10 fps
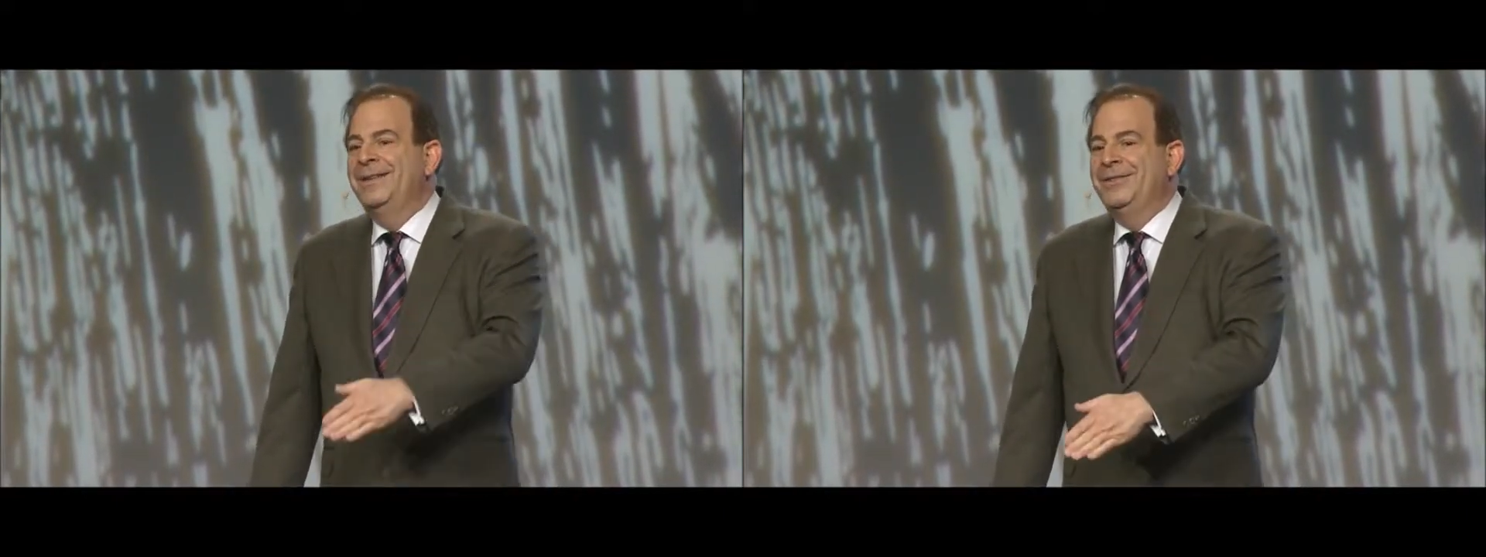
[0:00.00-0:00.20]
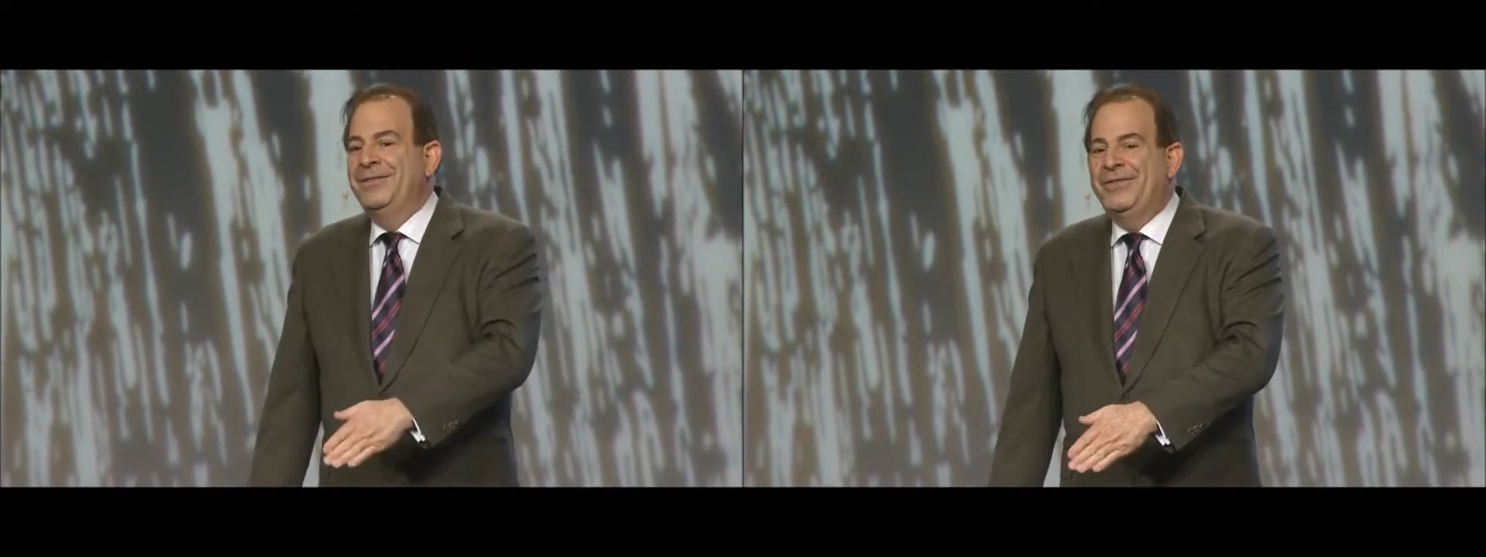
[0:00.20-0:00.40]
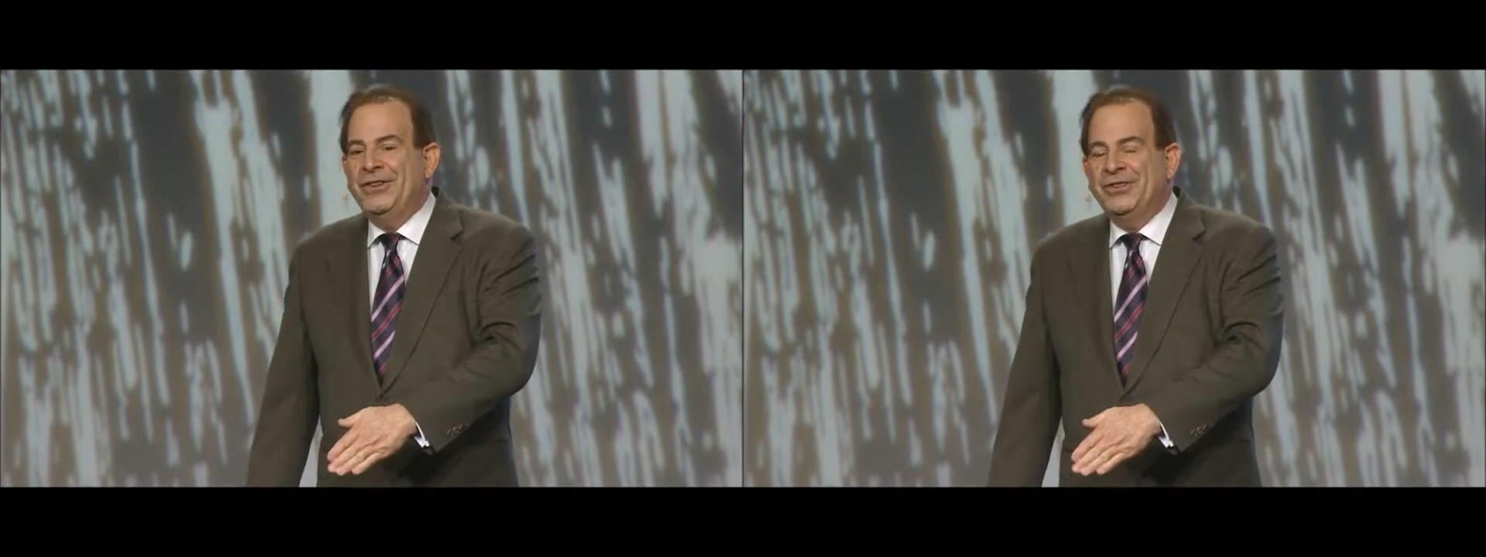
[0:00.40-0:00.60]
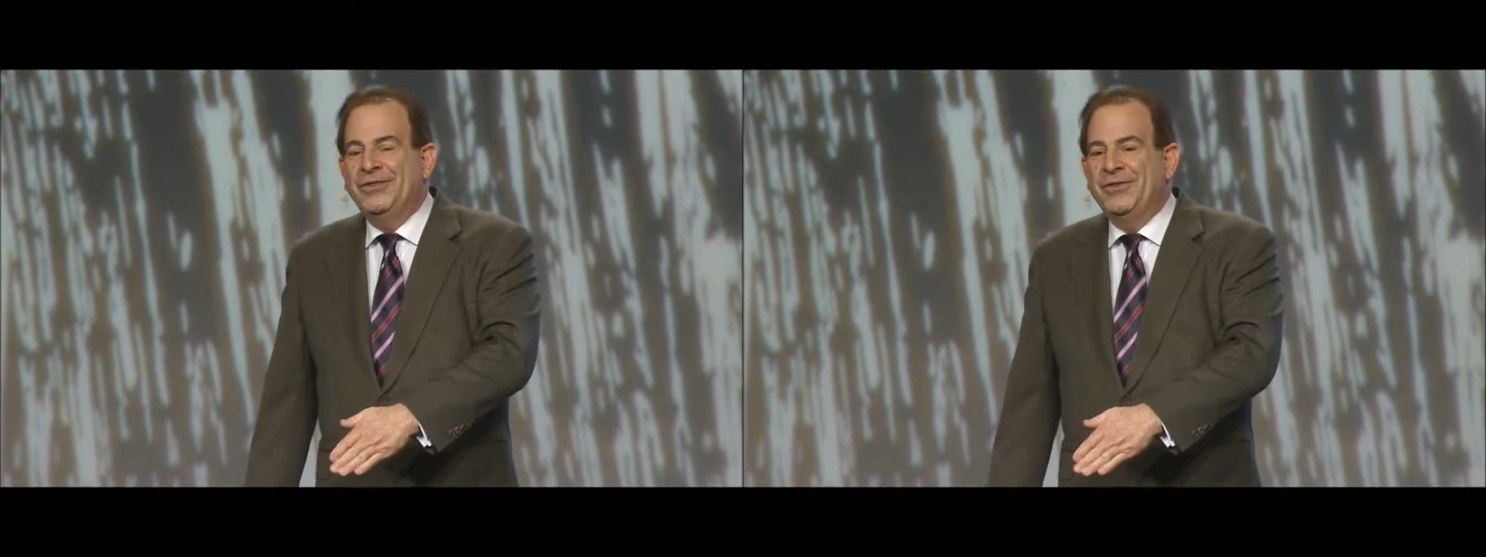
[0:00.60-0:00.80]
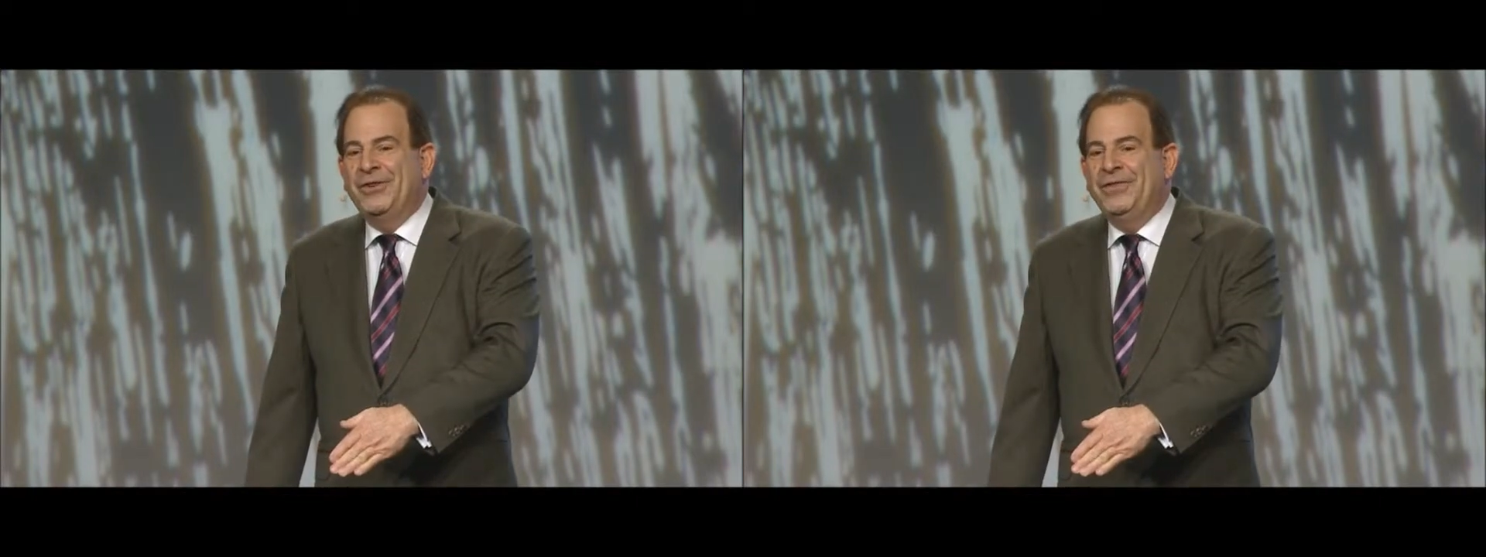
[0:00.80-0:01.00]

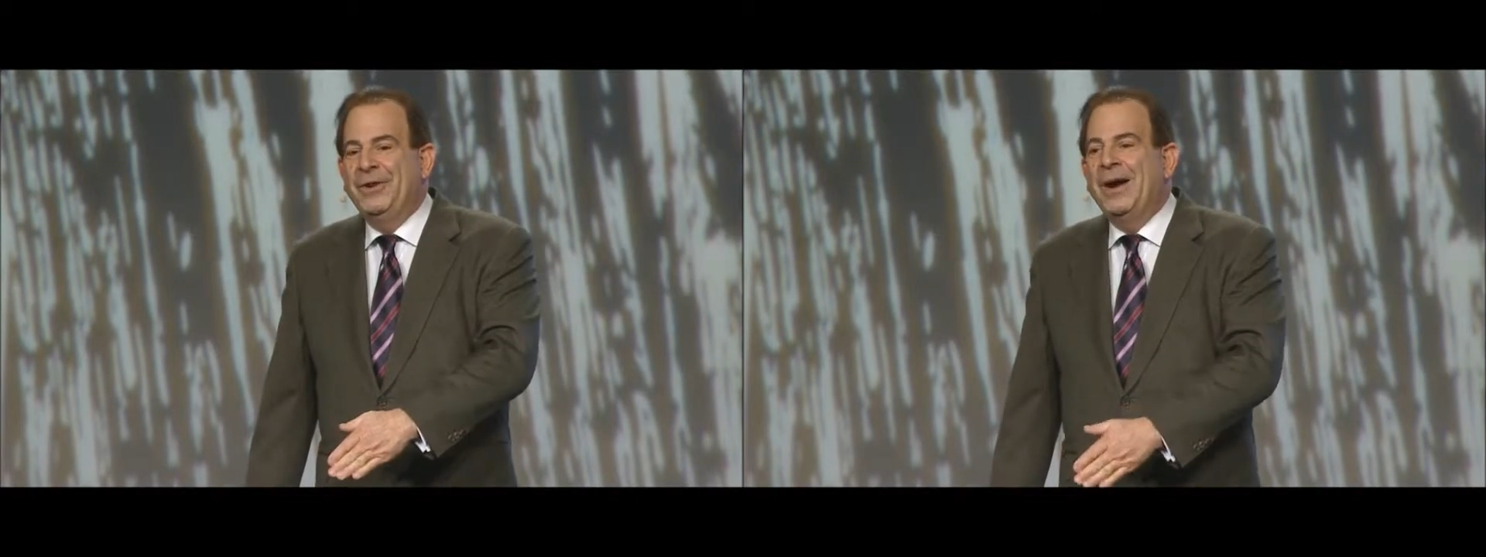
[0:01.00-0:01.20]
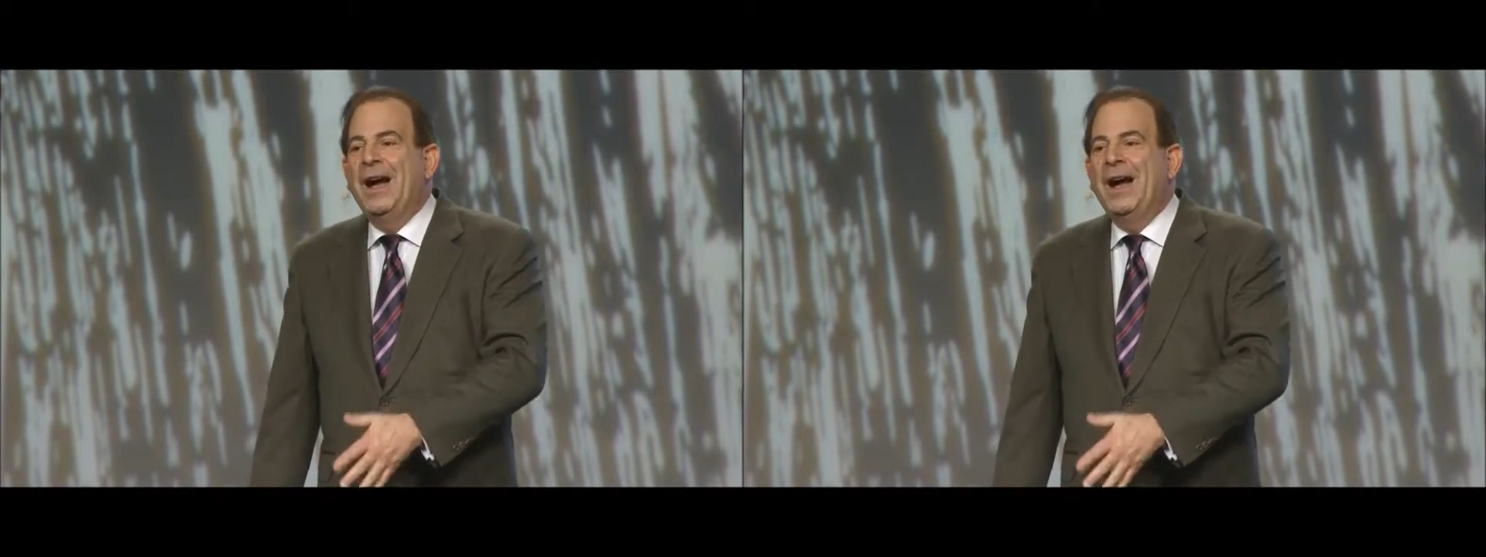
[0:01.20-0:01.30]
deficient for a few